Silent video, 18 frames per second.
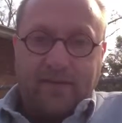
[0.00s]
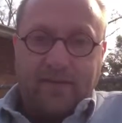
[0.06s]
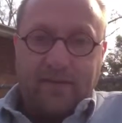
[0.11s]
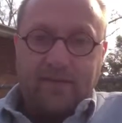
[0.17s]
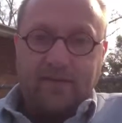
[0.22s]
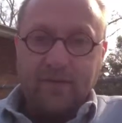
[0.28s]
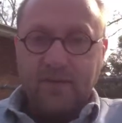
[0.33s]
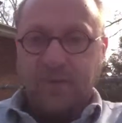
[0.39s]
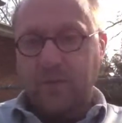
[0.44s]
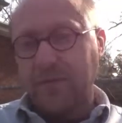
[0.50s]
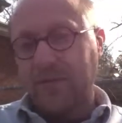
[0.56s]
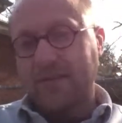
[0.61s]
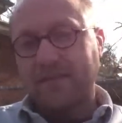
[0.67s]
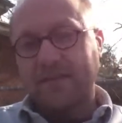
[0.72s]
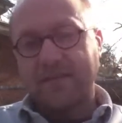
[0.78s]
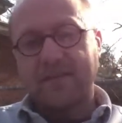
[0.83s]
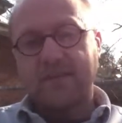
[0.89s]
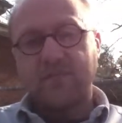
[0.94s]
every
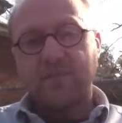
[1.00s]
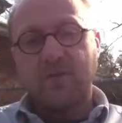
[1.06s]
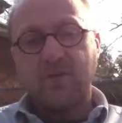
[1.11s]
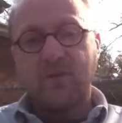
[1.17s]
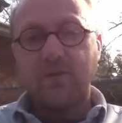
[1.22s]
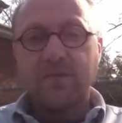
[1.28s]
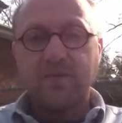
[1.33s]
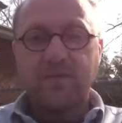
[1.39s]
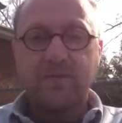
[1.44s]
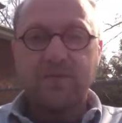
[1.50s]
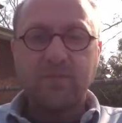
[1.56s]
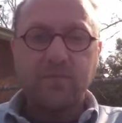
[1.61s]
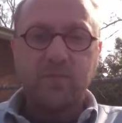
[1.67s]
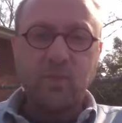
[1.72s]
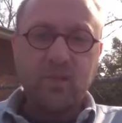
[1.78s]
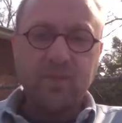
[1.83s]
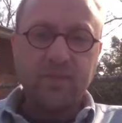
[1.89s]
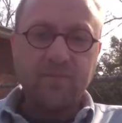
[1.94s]
week they smoke
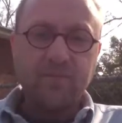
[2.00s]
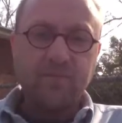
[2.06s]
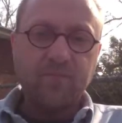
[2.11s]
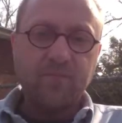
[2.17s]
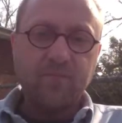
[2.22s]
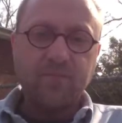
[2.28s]
one